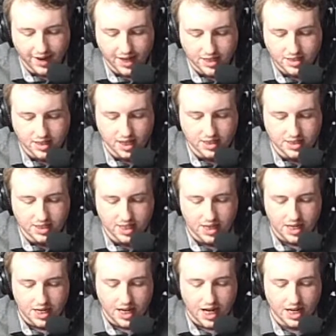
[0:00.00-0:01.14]
Ash Sutton
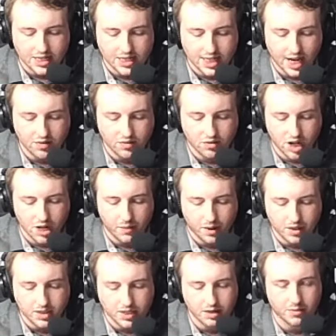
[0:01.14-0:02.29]
and Dan
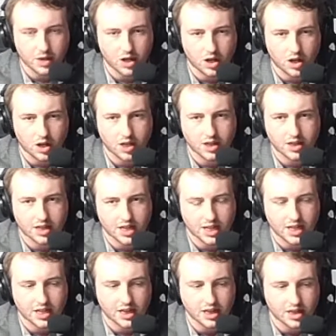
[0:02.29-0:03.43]
Rowbottom on
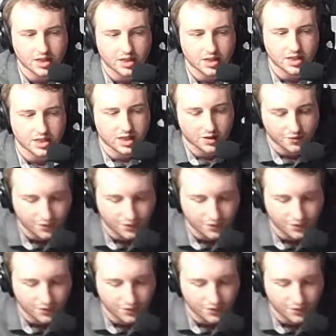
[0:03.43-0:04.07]
the third and